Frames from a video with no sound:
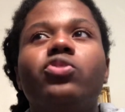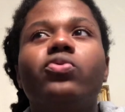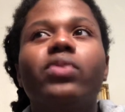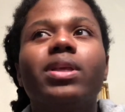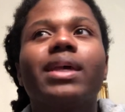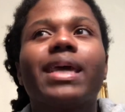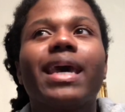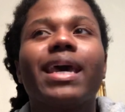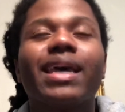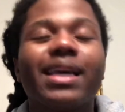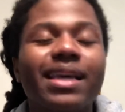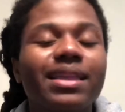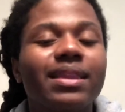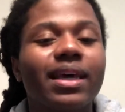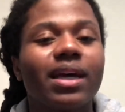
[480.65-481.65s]
you really can't
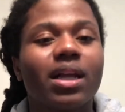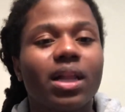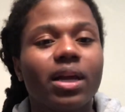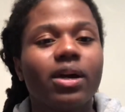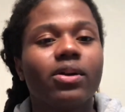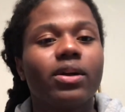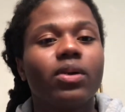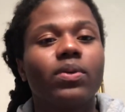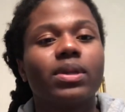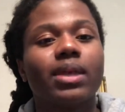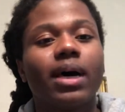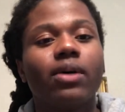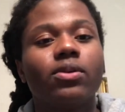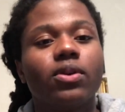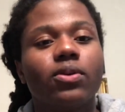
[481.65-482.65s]
get that clarity
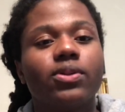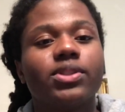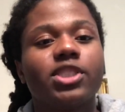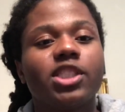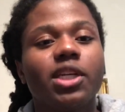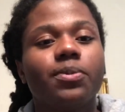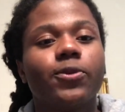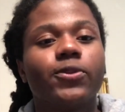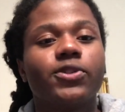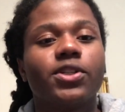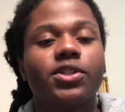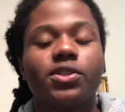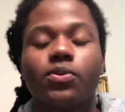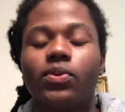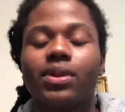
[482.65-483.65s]
without doing semen
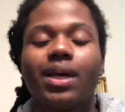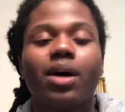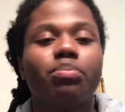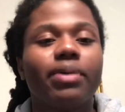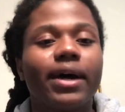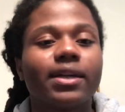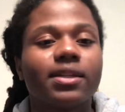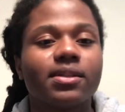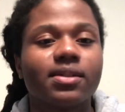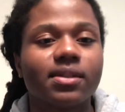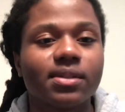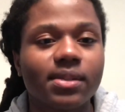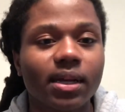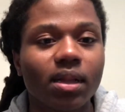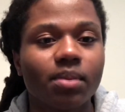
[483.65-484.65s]
retention, without practicing
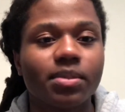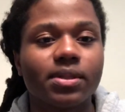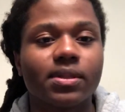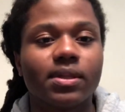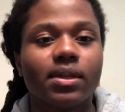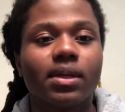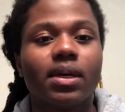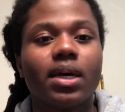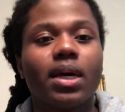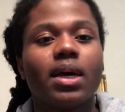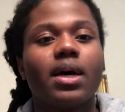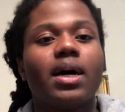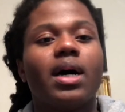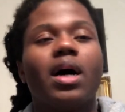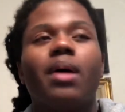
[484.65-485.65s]
celibacy,
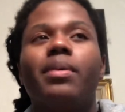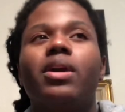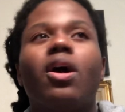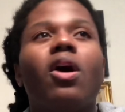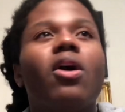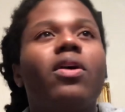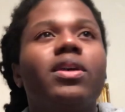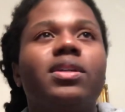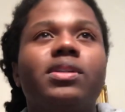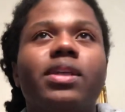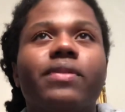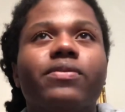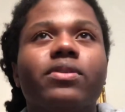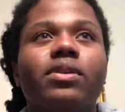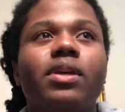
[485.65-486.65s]
and all these
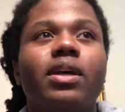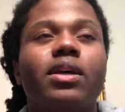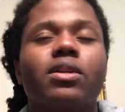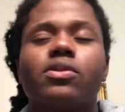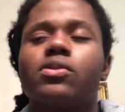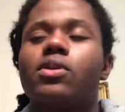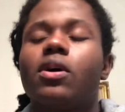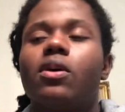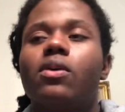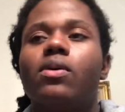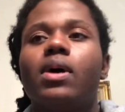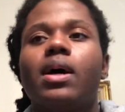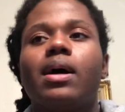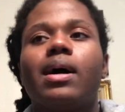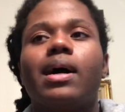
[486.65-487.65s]
different things. So
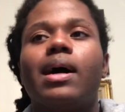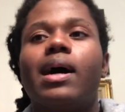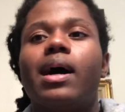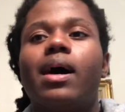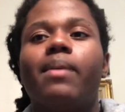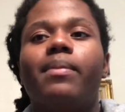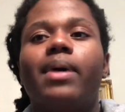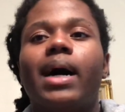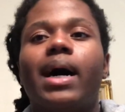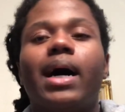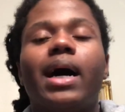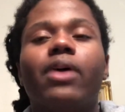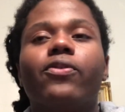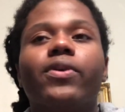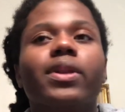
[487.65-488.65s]

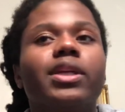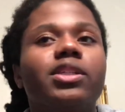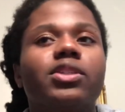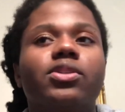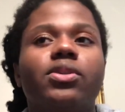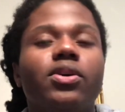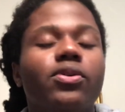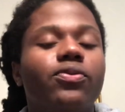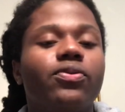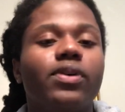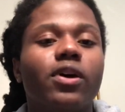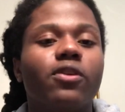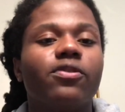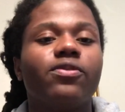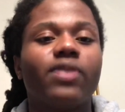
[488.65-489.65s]
I really just do
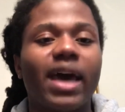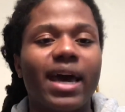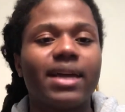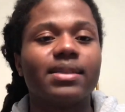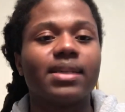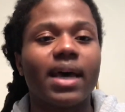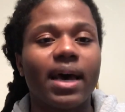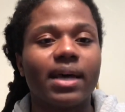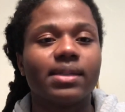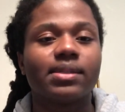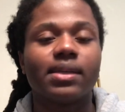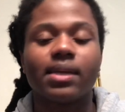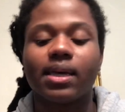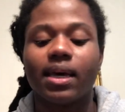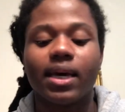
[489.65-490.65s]
feel
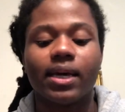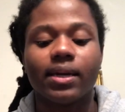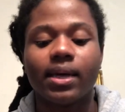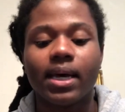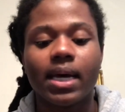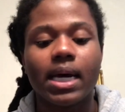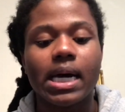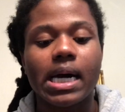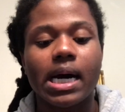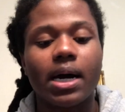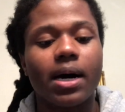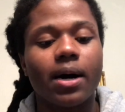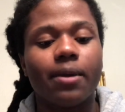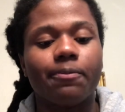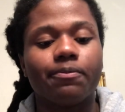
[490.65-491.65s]
fantastic. And,
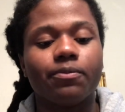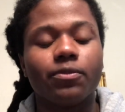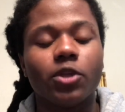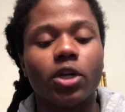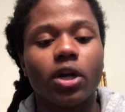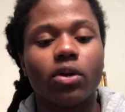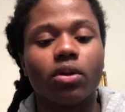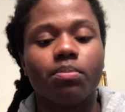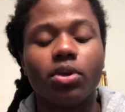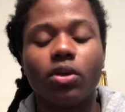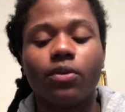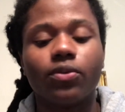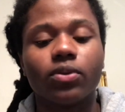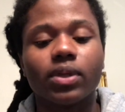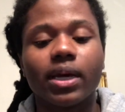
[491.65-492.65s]
the
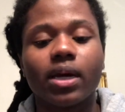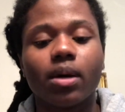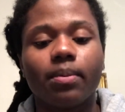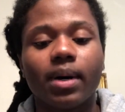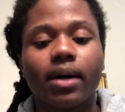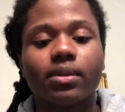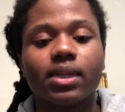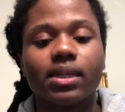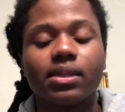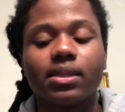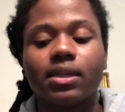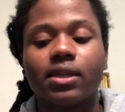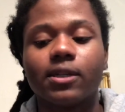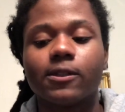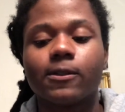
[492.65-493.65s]
beautiful thing about this
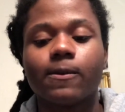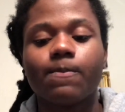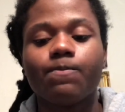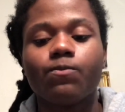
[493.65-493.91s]
is,